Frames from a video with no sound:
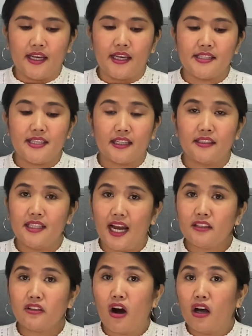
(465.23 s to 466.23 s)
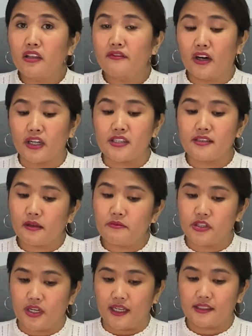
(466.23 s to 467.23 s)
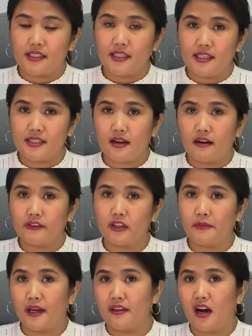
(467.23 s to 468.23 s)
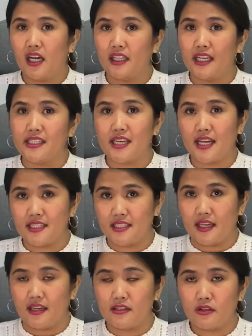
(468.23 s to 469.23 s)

is that not all of our subject is covered by the online testing.